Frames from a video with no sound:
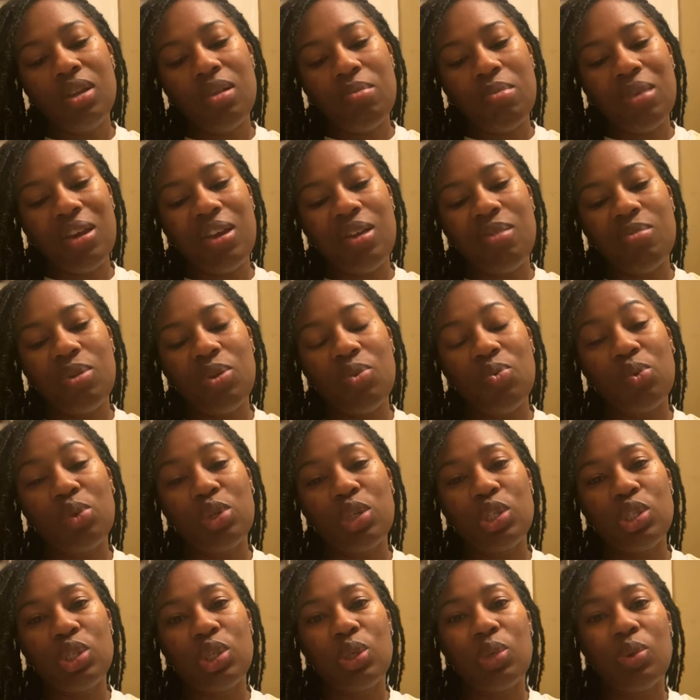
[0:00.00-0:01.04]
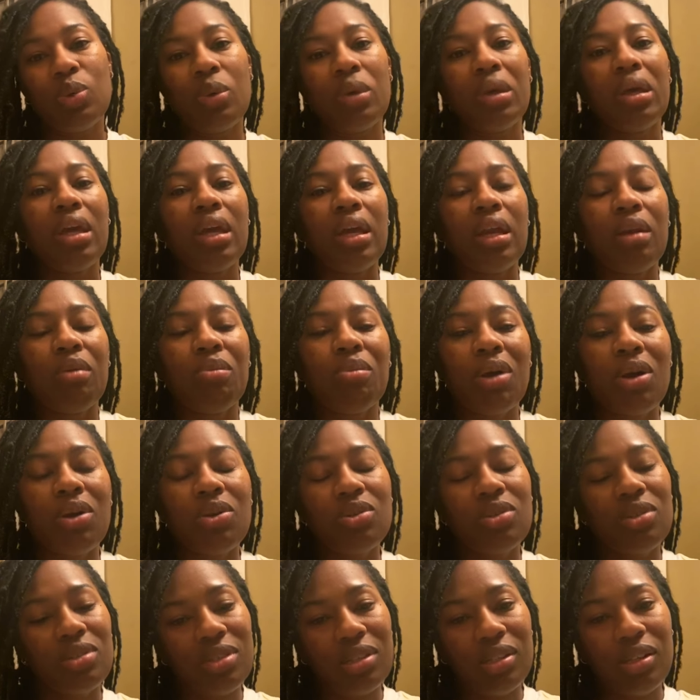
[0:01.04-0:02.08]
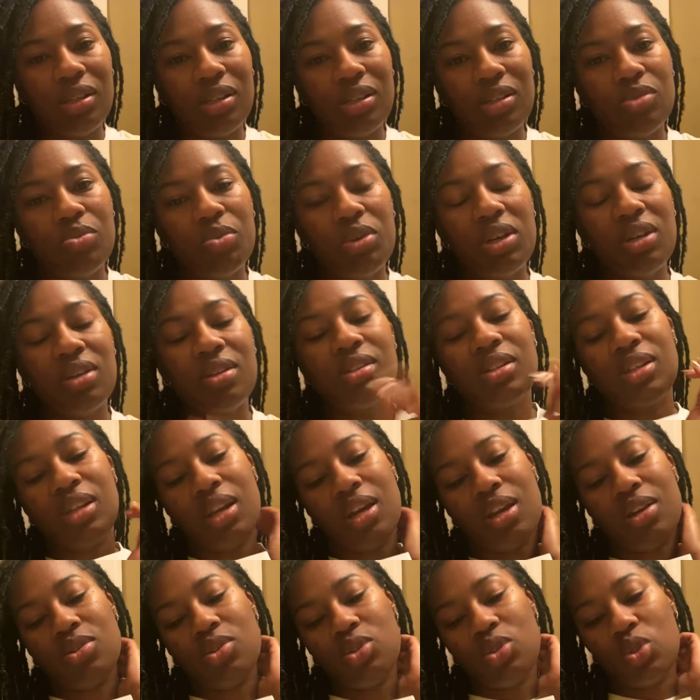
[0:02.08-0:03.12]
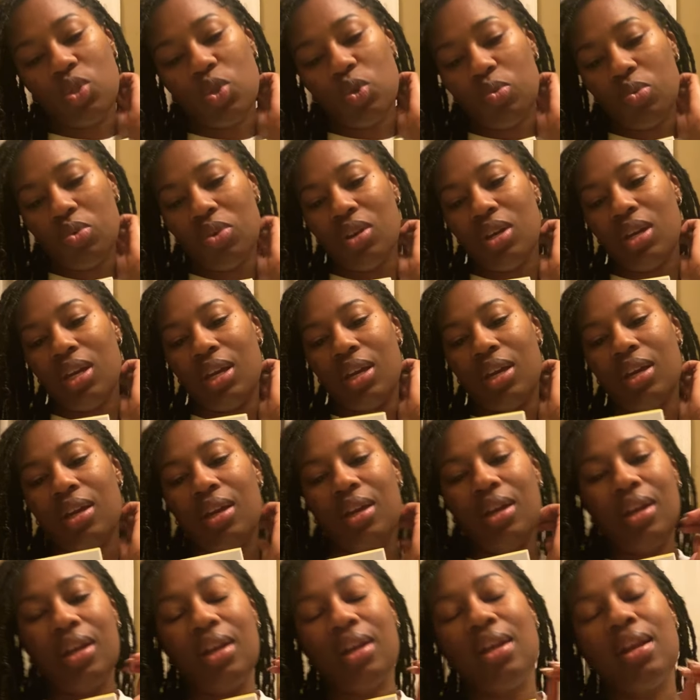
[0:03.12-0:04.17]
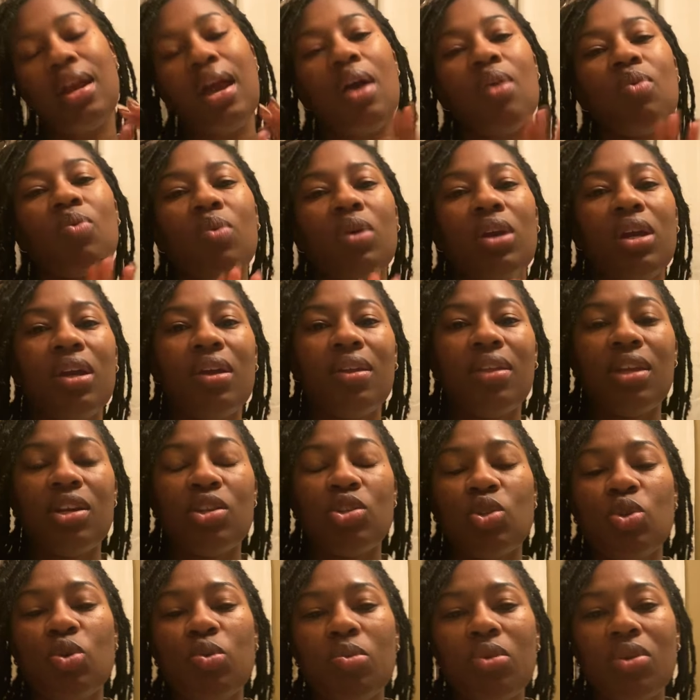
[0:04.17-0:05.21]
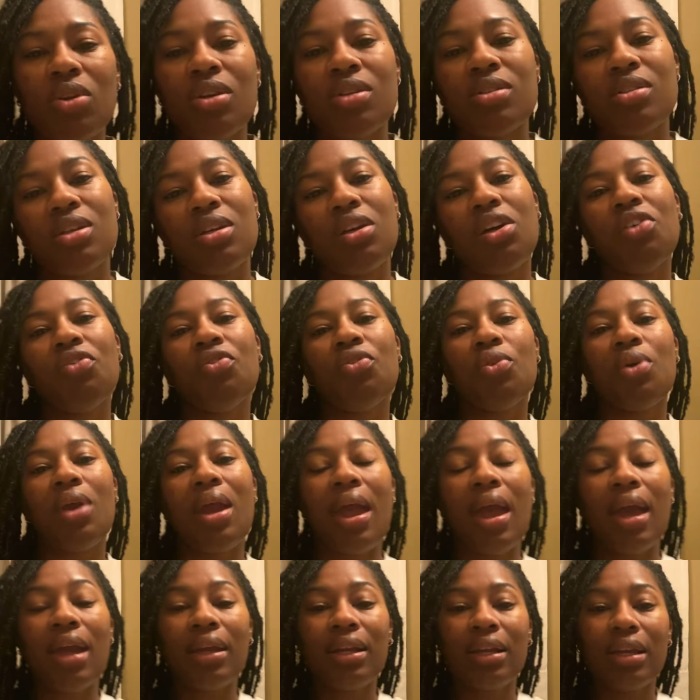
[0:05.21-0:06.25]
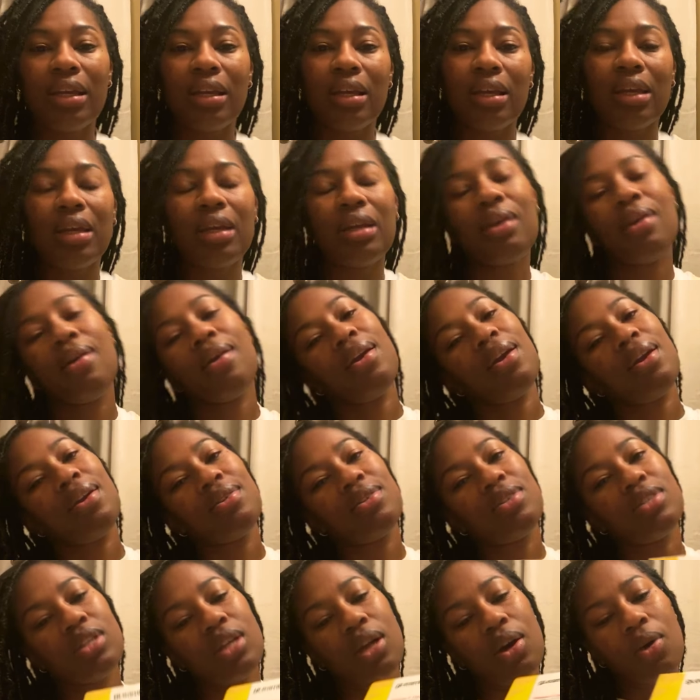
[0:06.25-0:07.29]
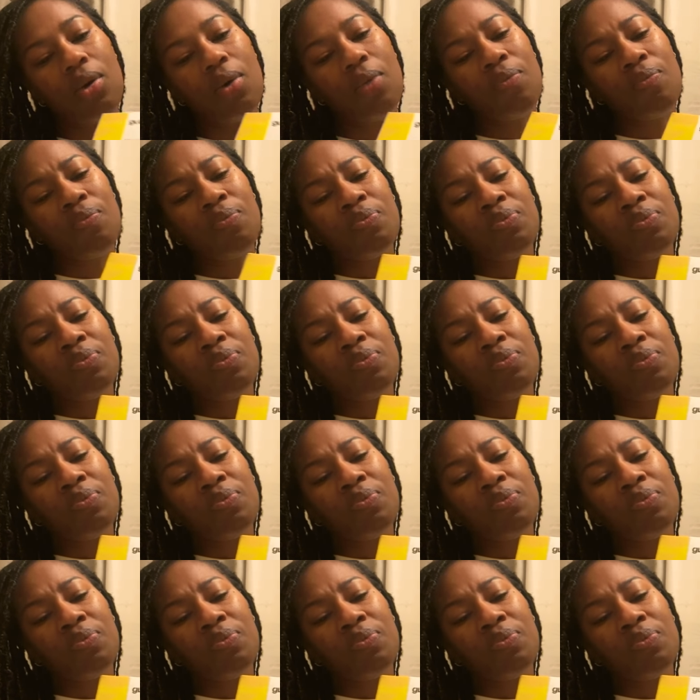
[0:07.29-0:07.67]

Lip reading: made me want to go ahead and purchase this because it has turmeric, and I read that turmeric is good for acne, and so